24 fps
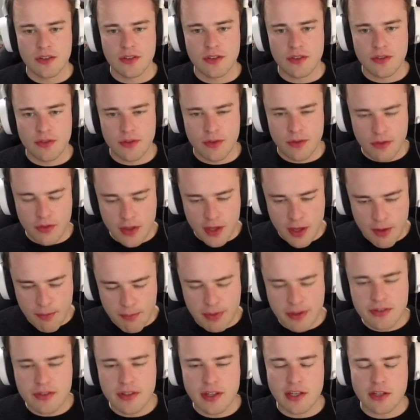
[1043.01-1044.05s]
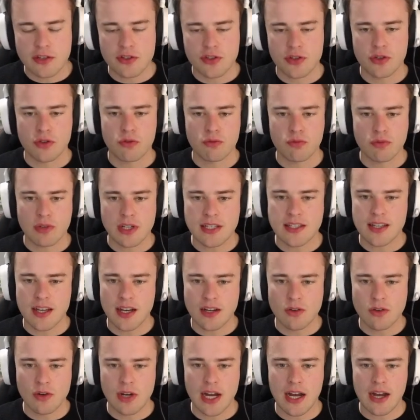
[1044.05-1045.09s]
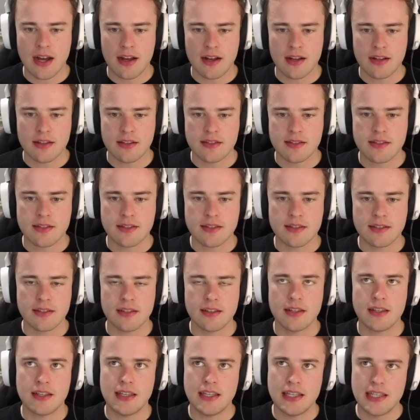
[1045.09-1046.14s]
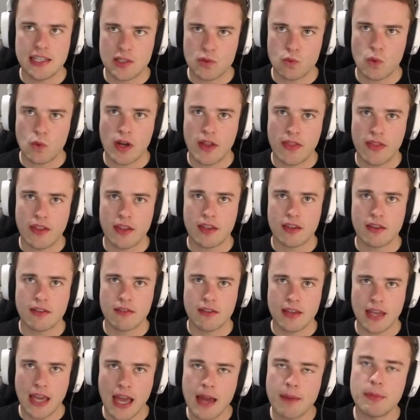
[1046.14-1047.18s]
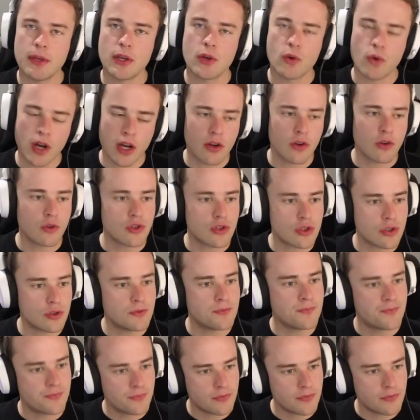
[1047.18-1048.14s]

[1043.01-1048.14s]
the ability to recycle cards is one that can be quite crucial